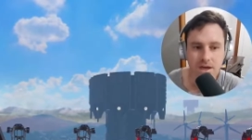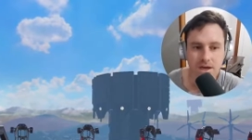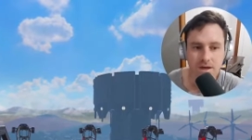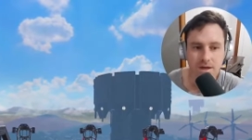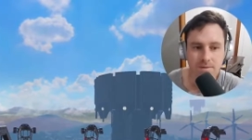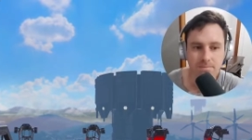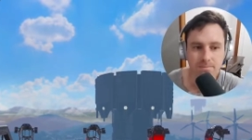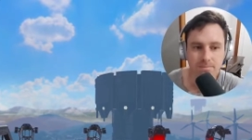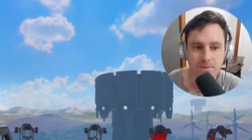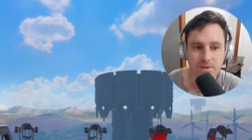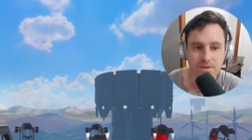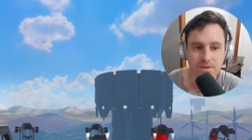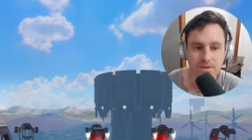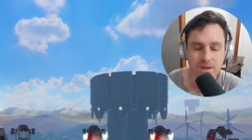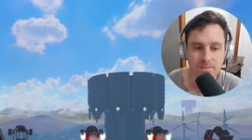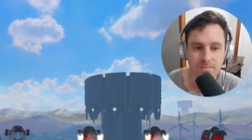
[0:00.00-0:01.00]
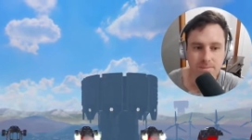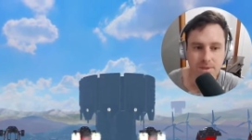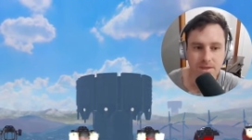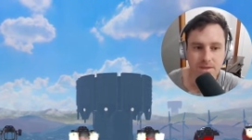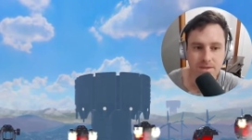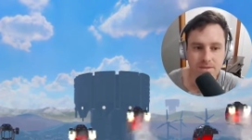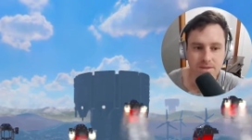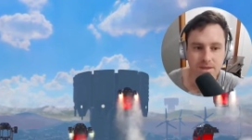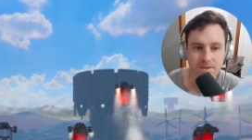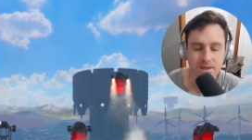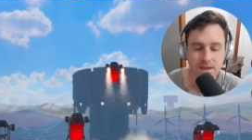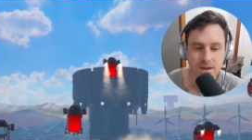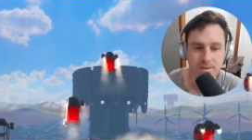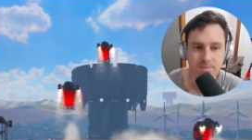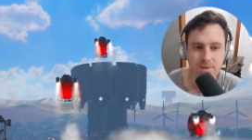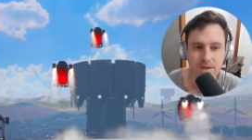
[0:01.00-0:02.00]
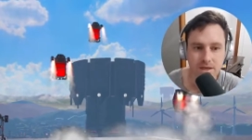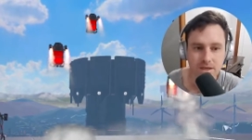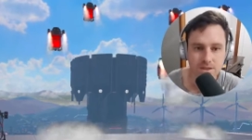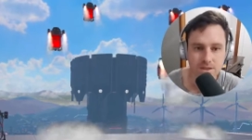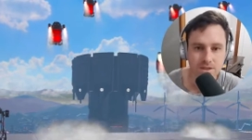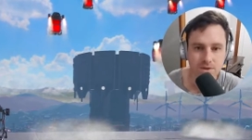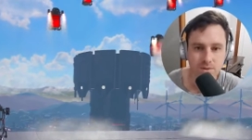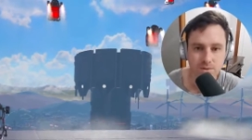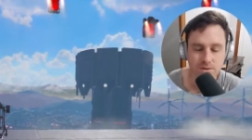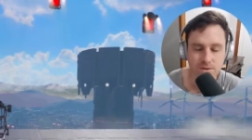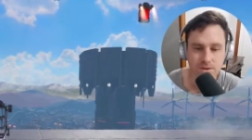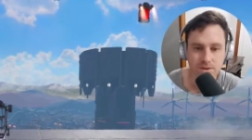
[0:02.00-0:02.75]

That being said, the application also